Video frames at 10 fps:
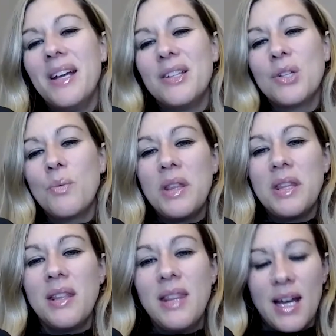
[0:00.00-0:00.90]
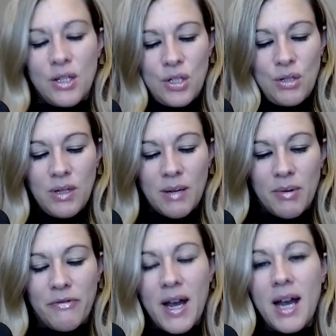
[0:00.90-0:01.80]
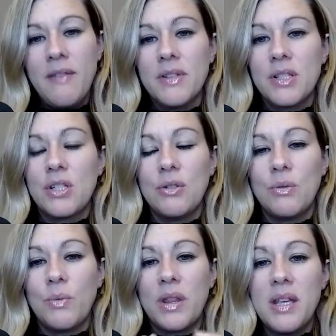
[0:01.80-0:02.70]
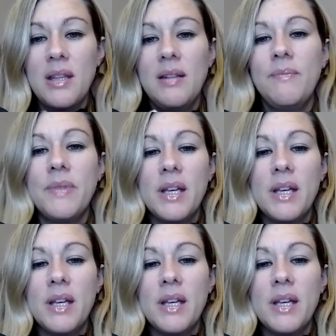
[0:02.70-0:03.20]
So within that too, number 5 is to, within